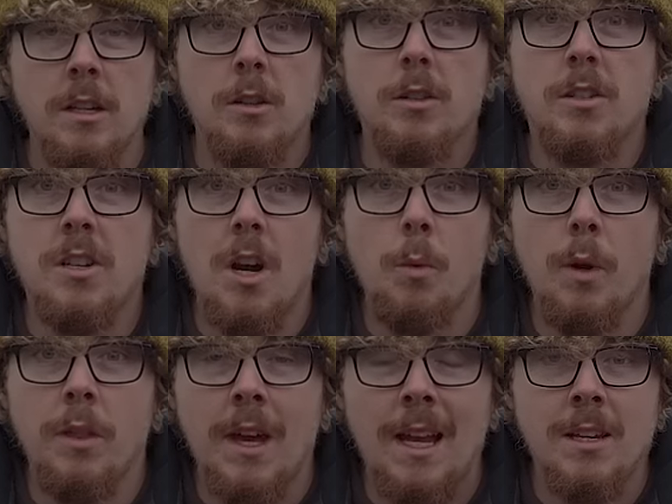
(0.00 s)
So to start
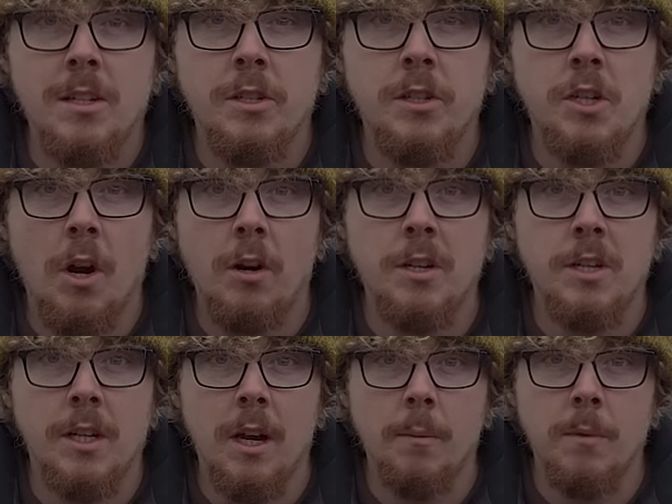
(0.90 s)
with, actually
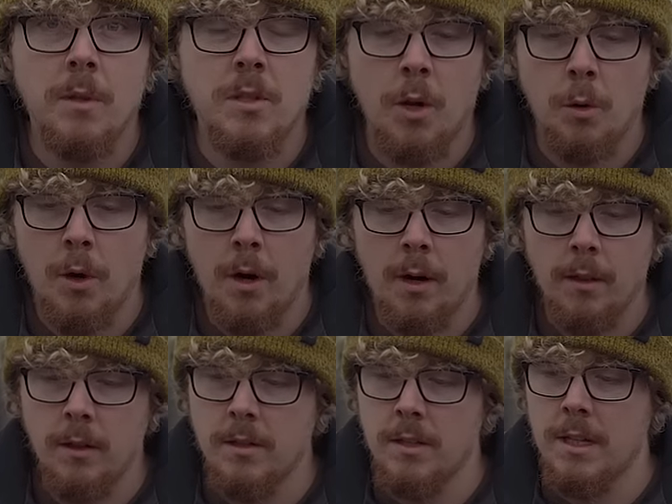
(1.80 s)
charging up the sonar
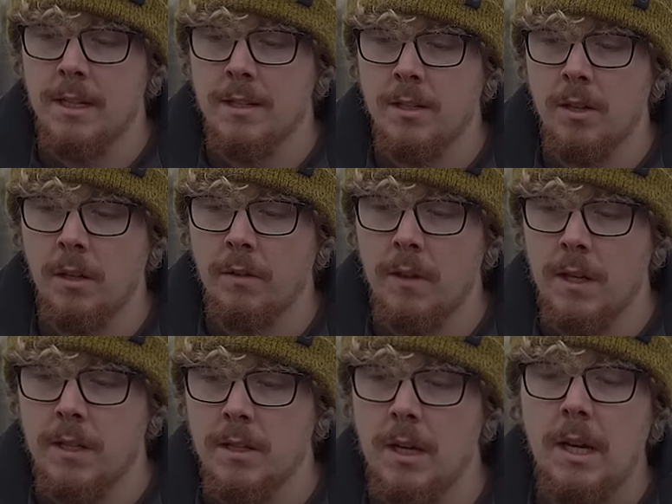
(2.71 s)
that's inside of
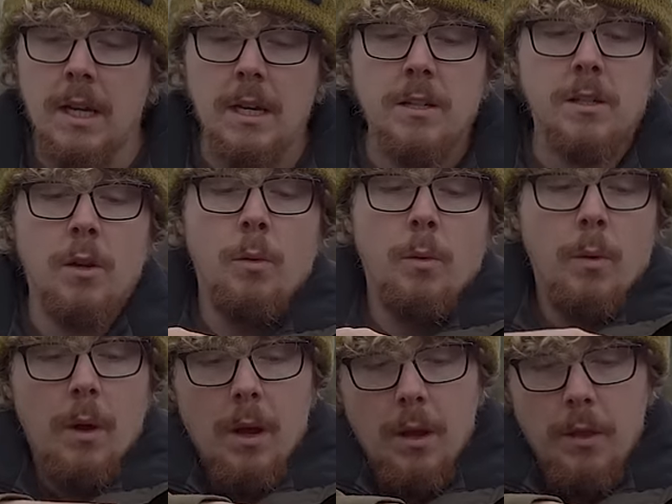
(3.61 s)
this. So
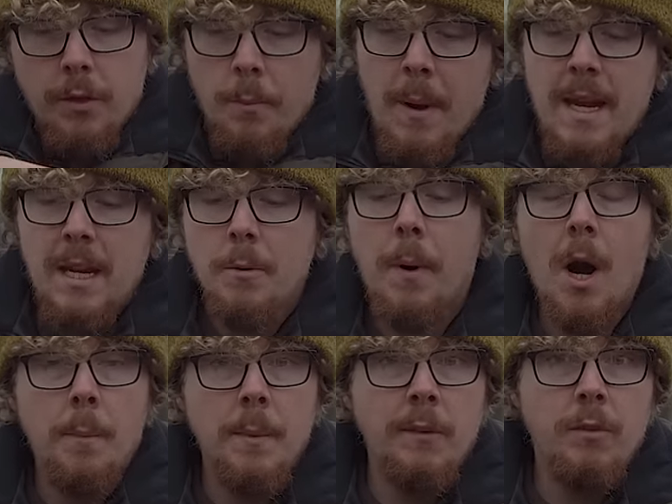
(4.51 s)
the main
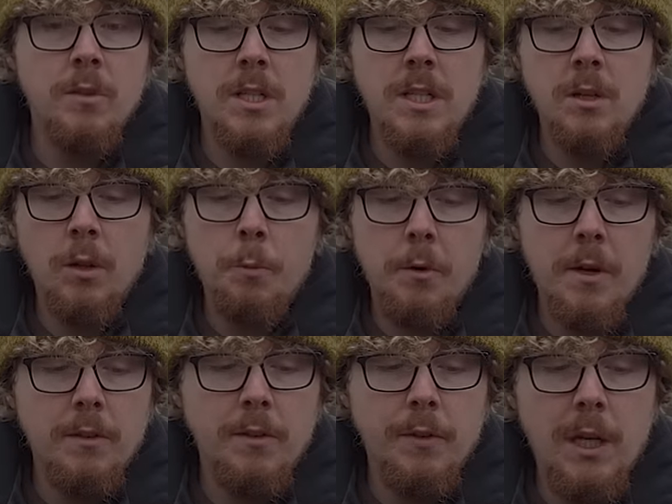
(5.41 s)
compartment, if you've seen on the
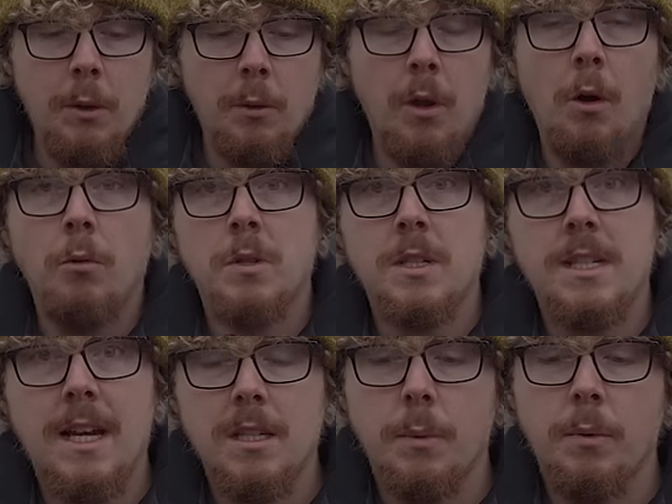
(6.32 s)
previous video and the whole
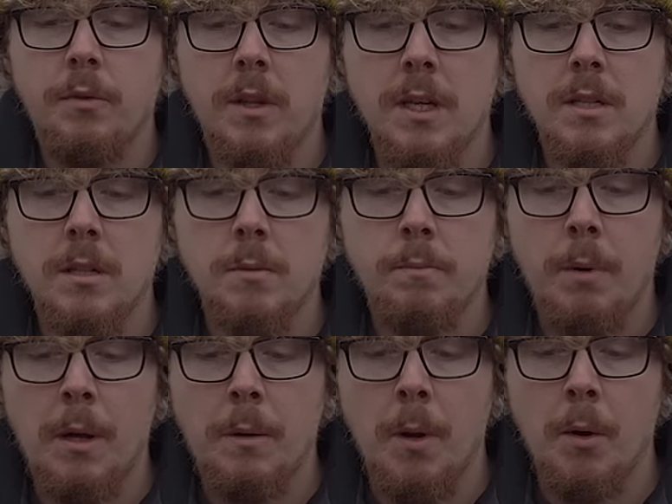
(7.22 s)
setup of this
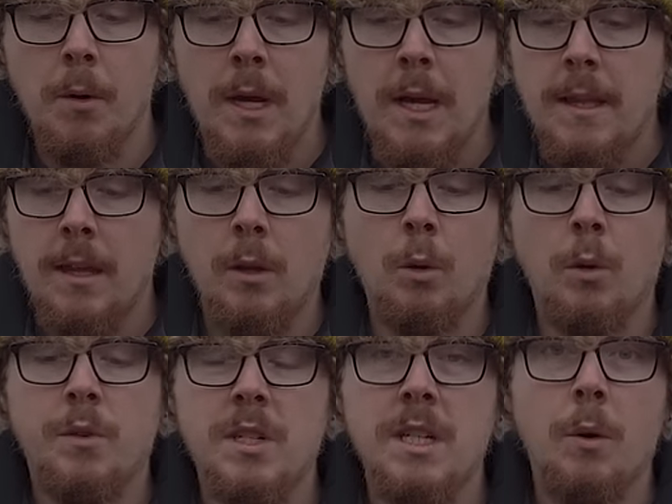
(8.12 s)
boat boat, then you'll
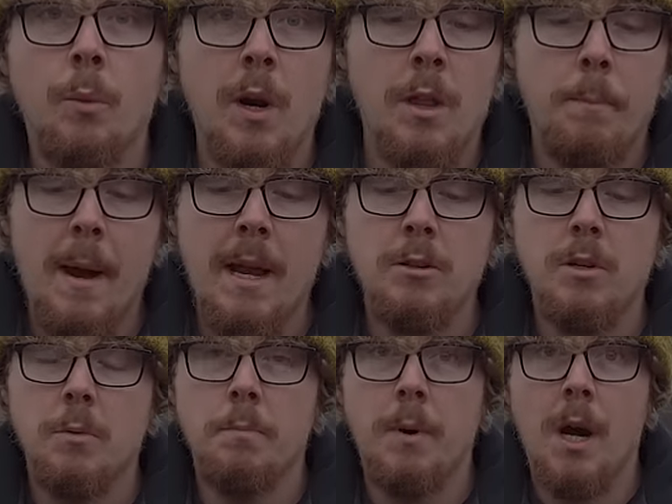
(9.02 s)
have seen that where the
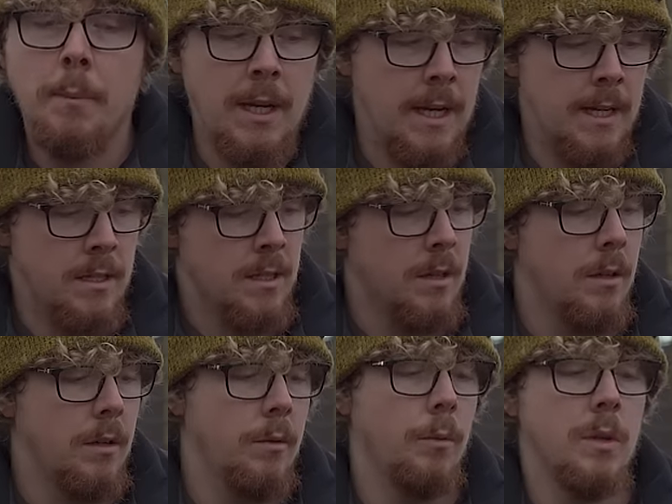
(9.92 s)
battery compartment is,
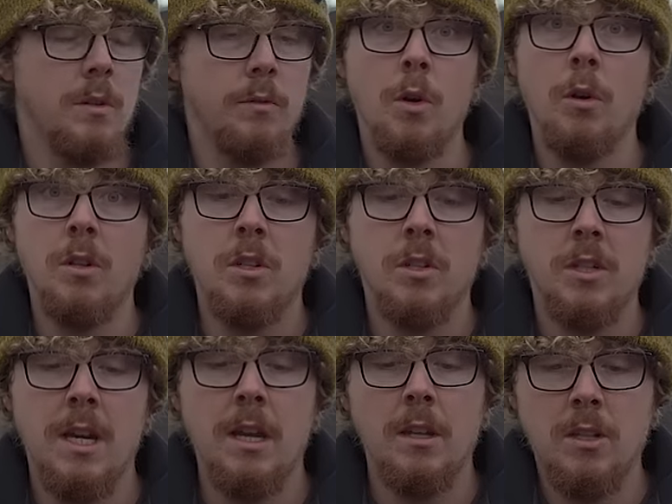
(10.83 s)
which I've got
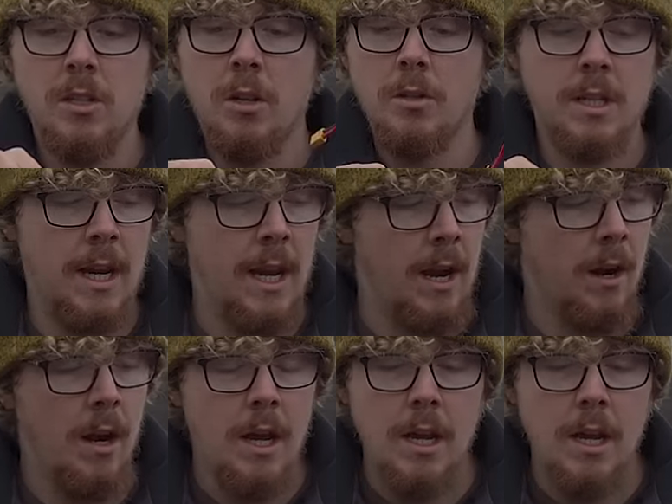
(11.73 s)
just here, that slots in here,